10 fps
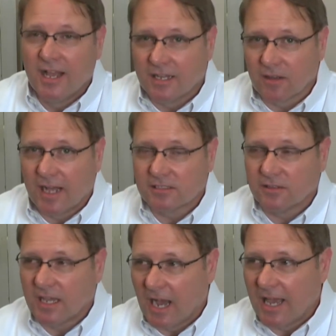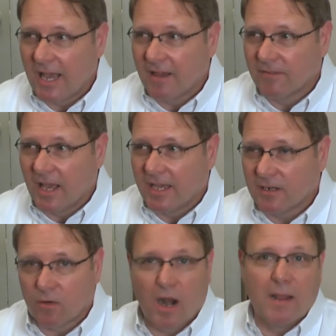And lastly, I have a
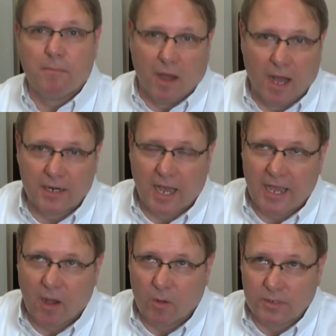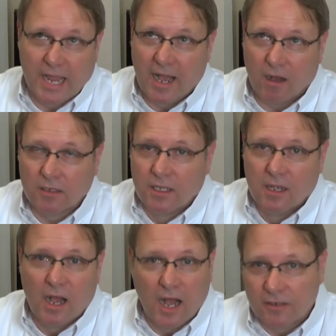crime bond. I hold now
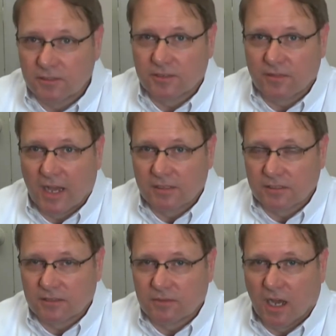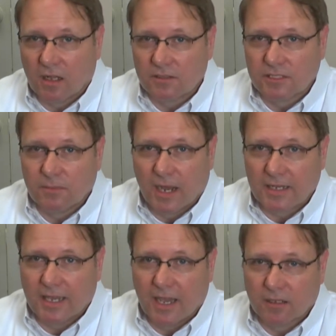hundreds of thousands of dollars in my
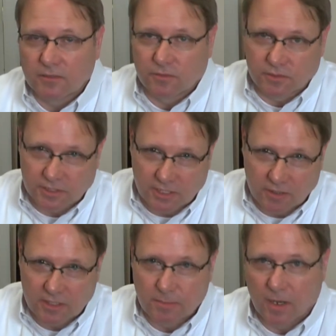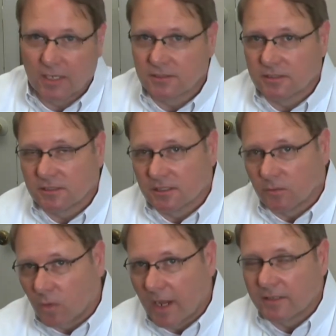accounts for security deposits
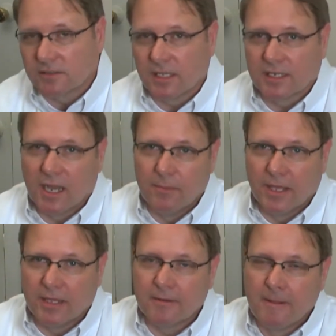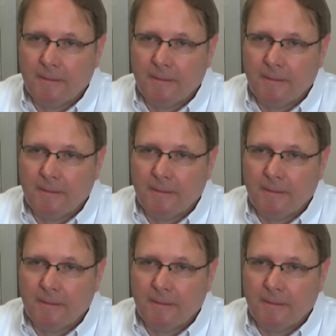and rents that come in.